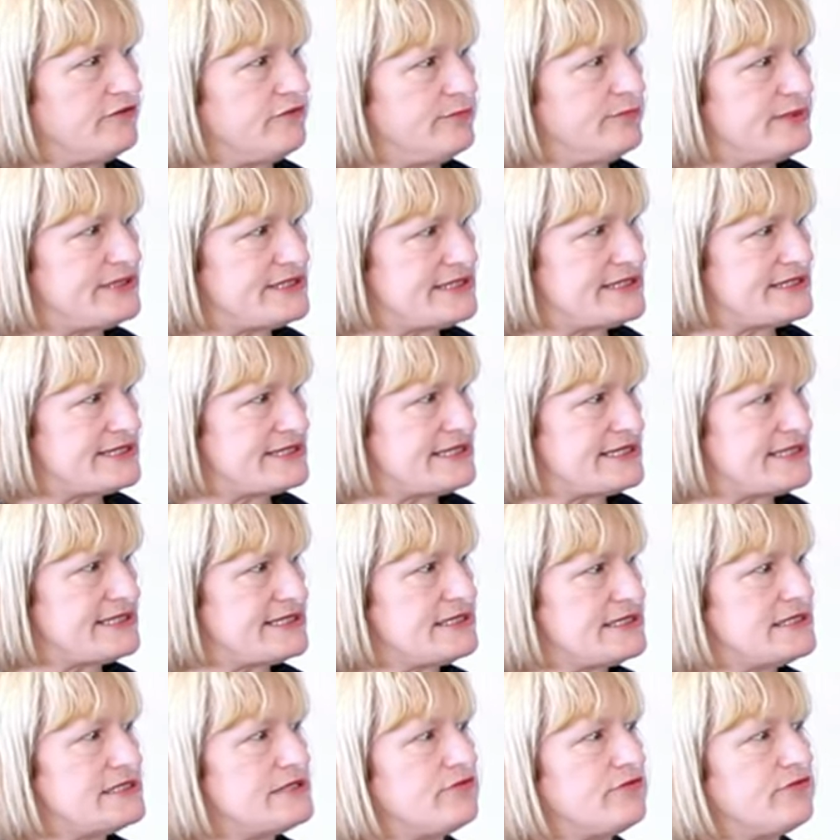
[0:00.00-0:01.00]
businesses
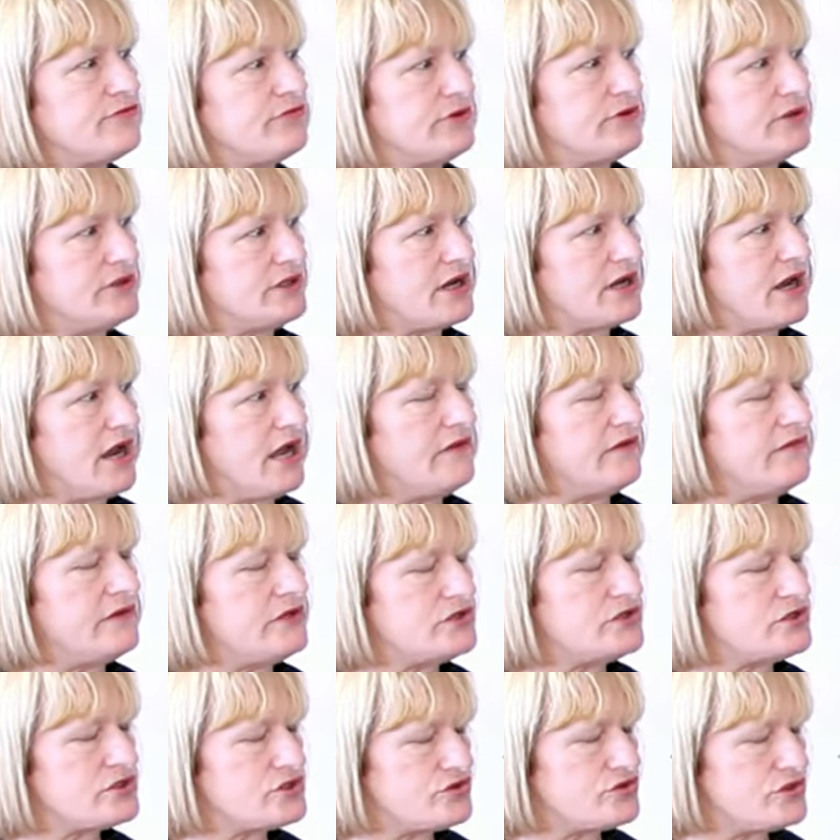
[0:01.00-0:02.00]
and different kind of
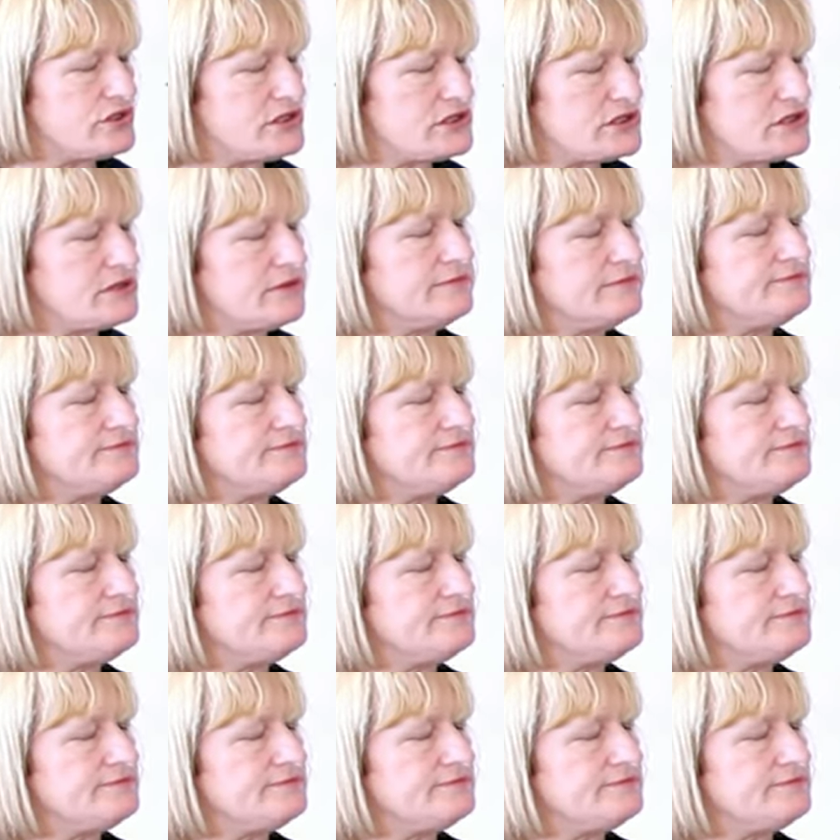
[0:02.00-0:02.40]
industries.